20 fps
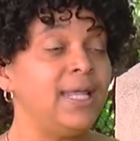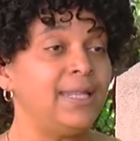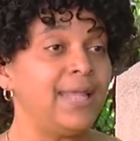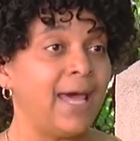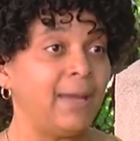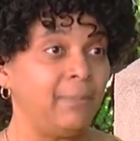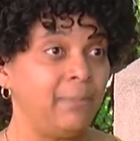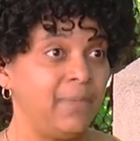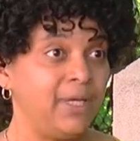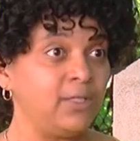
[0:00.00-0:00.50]

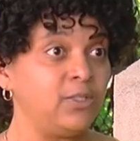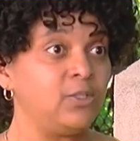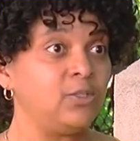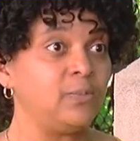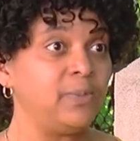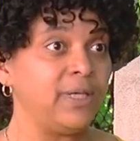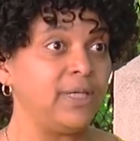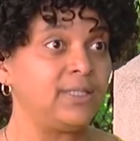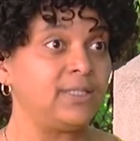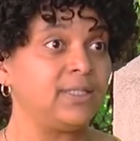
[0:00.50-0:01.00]
that
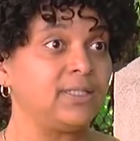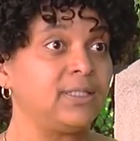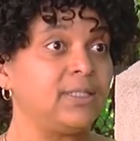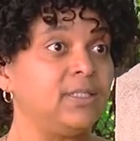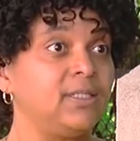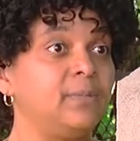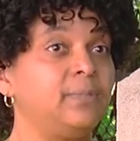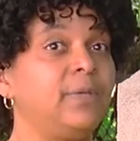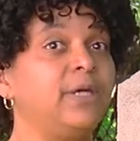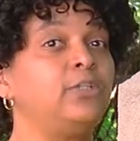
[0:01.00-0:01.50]
mental piece is
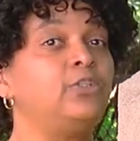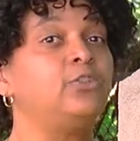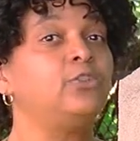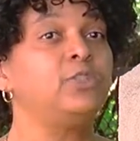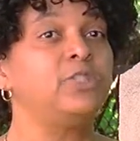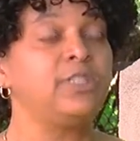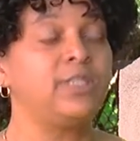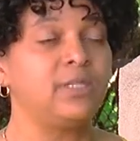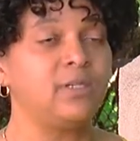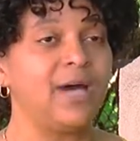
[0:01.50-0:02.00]
good, but
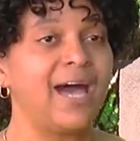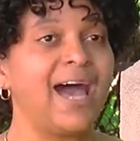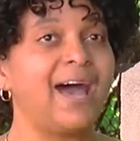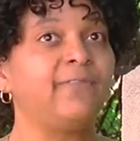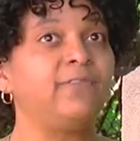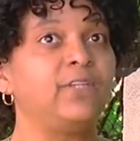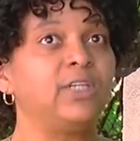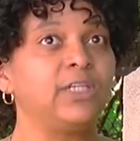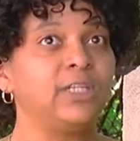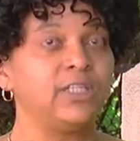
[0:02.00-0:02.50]
you still
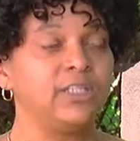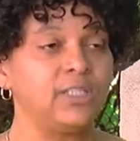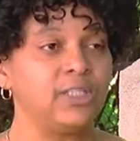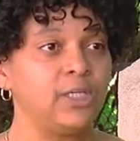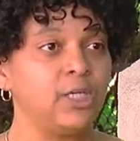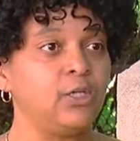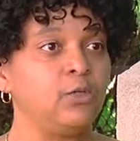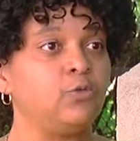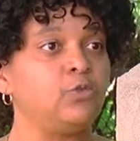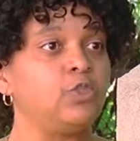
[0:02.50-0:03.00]
have to
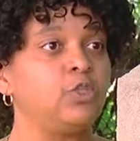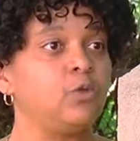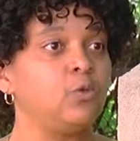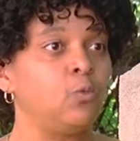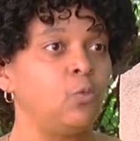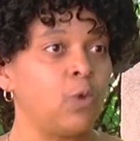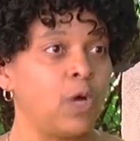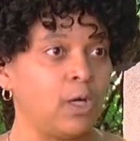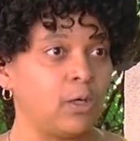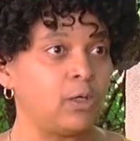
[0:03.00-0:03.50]
continue to
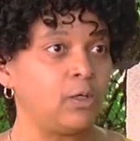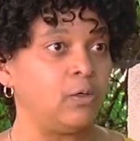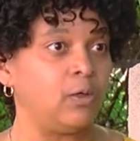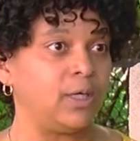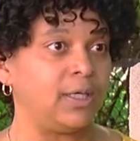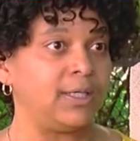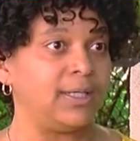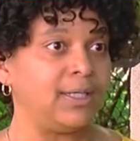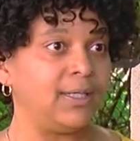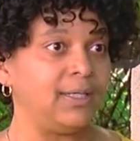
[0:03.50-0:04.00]
work
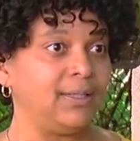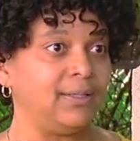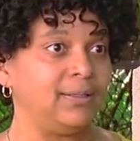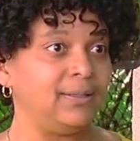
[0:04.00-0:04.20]
on it.